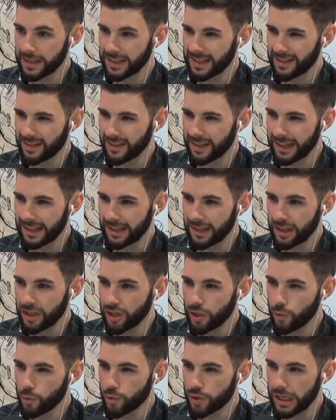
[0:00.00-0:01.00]
He
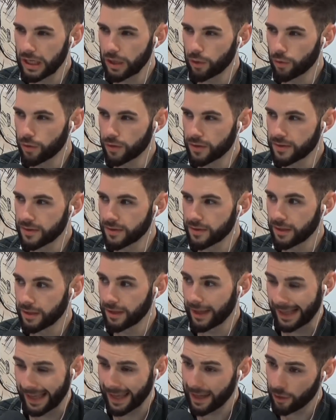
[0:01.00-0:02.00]
usually looks
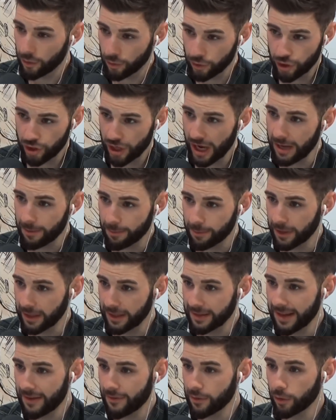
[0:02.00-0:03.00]
in good shape.
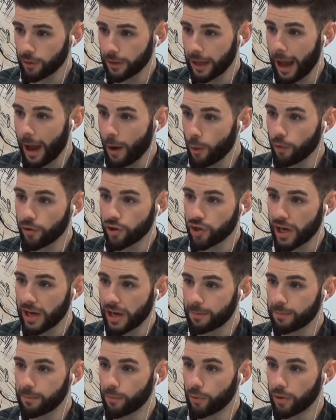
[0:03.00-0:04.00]
He's never looked out of
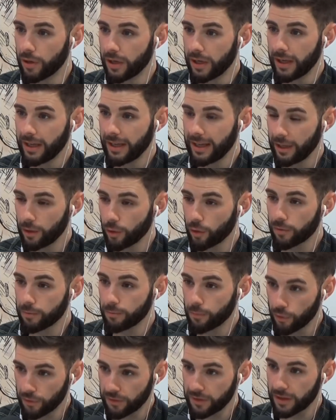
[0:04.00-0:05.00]
shape, but he
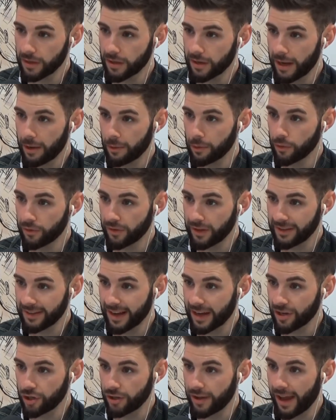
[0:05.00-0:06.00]
looks muscular now. It looks like he's
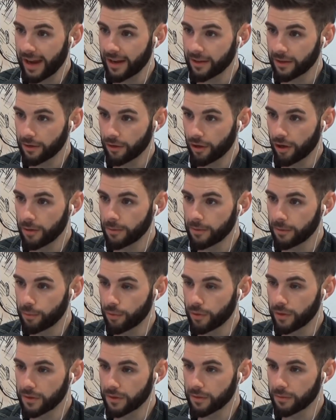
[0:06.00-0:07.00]
actually taking the time to
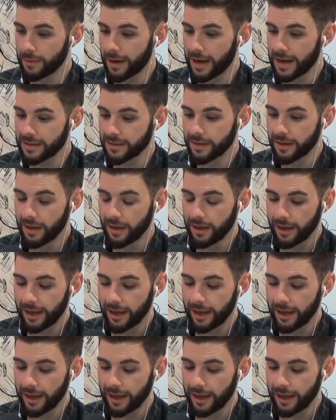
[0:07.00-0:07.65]
put on some mass.